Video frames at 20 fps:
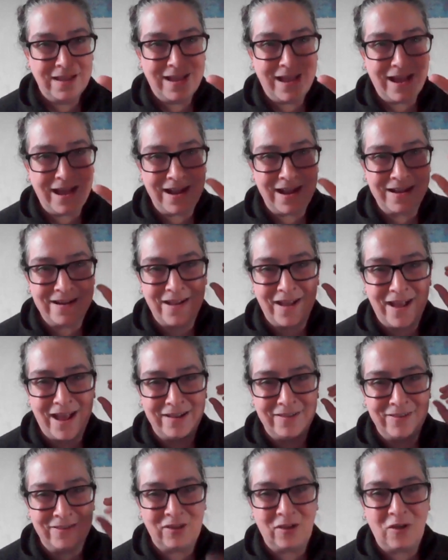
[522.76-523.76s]
And
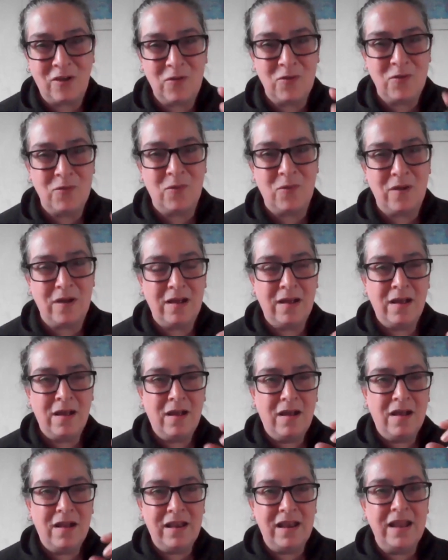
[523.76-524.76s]
so
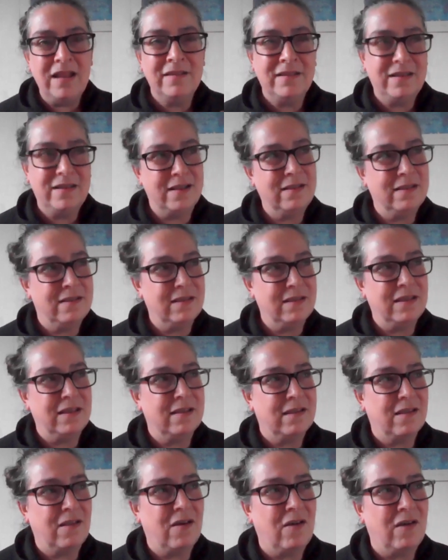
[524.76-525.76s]
listening to
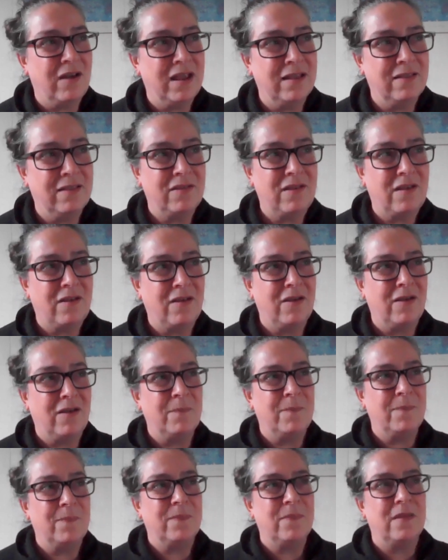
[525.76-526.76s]
this guy's
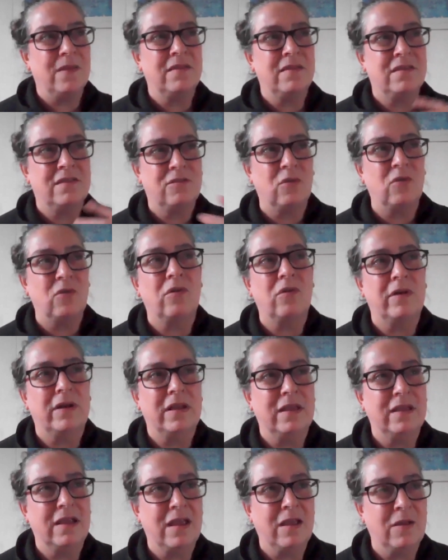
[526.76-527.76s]

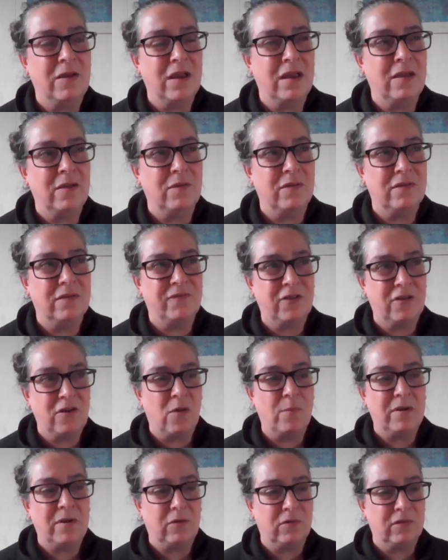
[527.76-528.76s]
story, he was
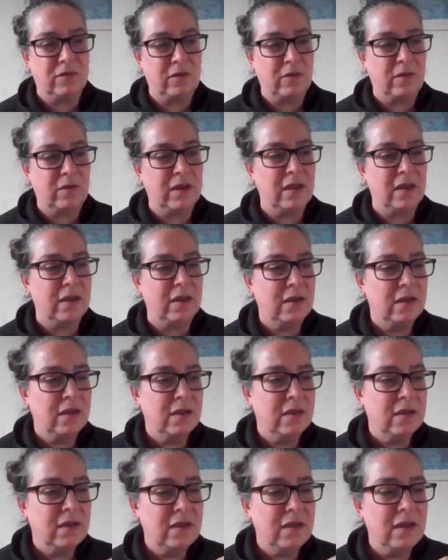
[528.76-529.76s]
phenomenal. So
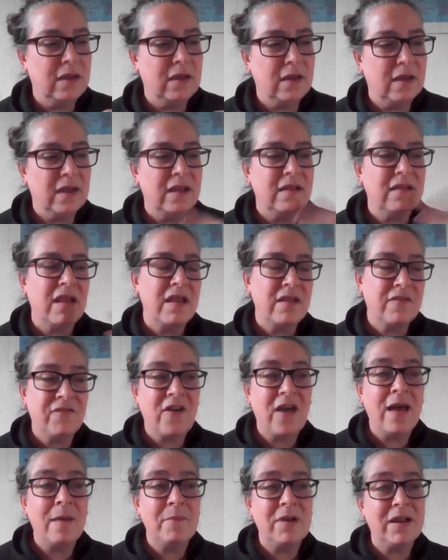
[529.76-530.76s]
his
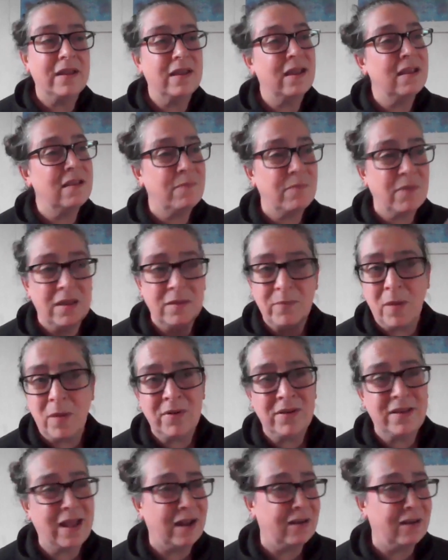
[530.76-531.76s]
family, his mum
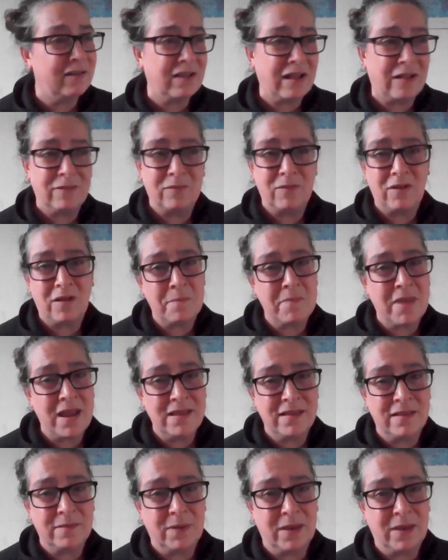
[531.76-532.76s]
and dad found
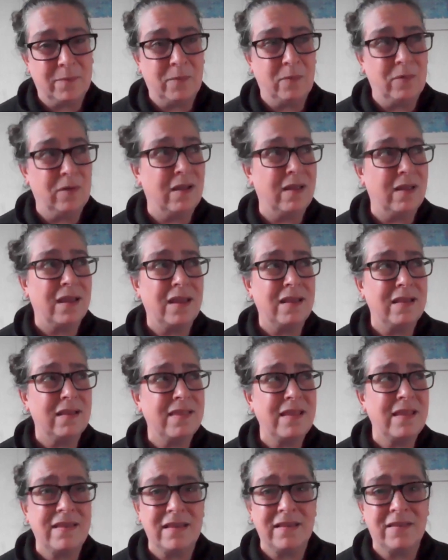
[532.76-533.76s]
amazing people. Like,
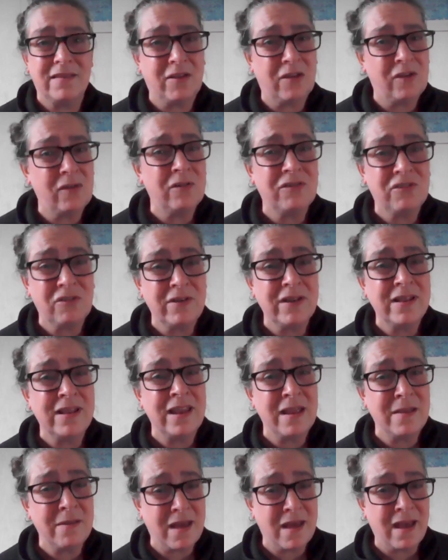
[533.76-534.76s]
this is during
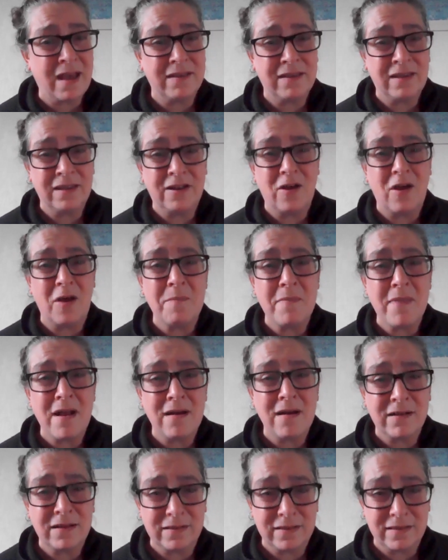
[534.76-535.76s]
the
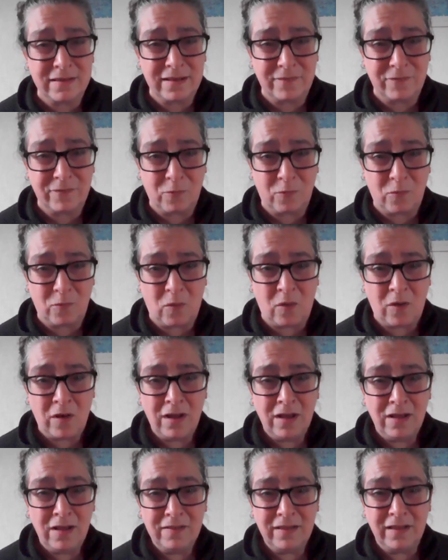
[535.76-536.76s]
American Civil War.
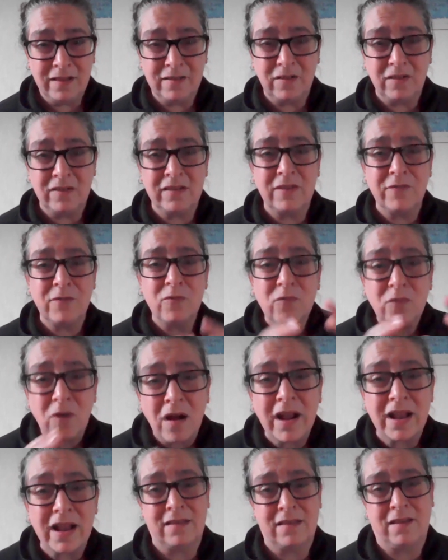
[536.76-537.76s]
There's a civil
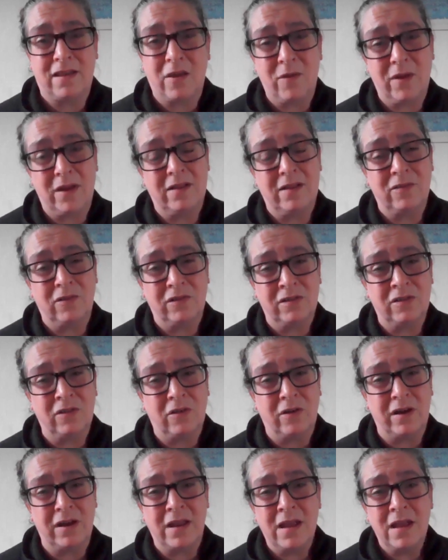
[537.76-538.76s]
rights going.
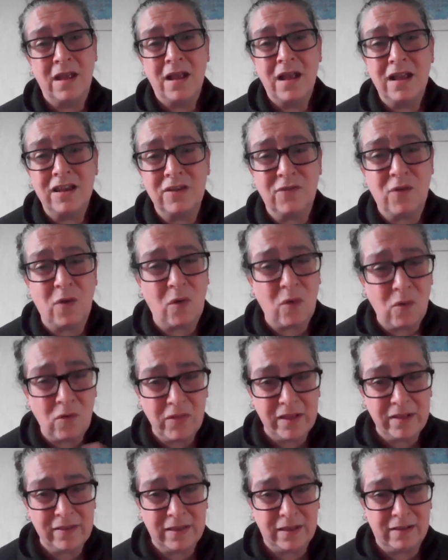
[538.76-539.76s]
Sorry, you've got all
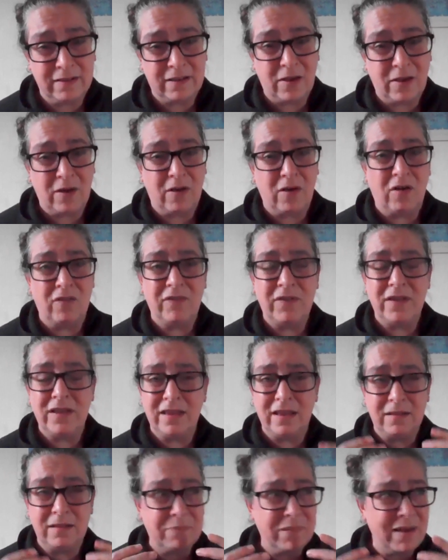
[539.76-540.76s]
these things going off. He's
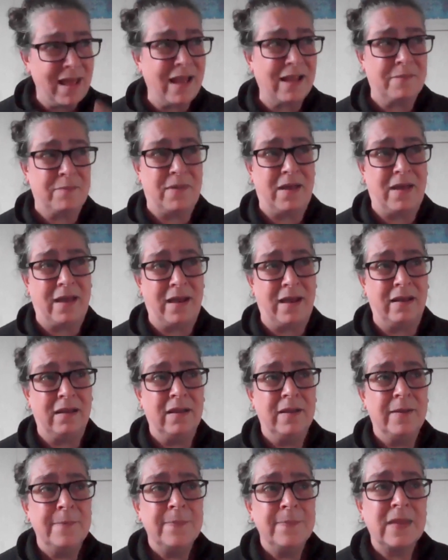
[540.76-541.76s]
this black man.
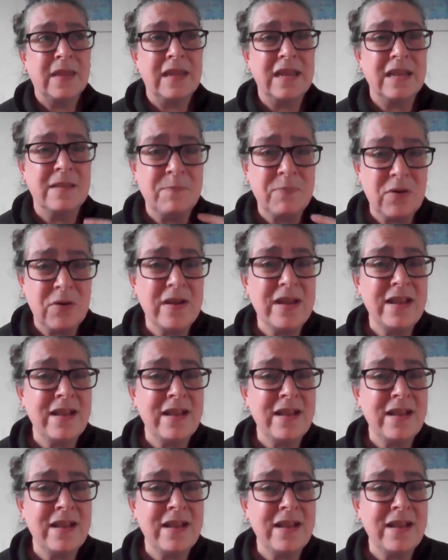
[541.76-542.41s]
He's put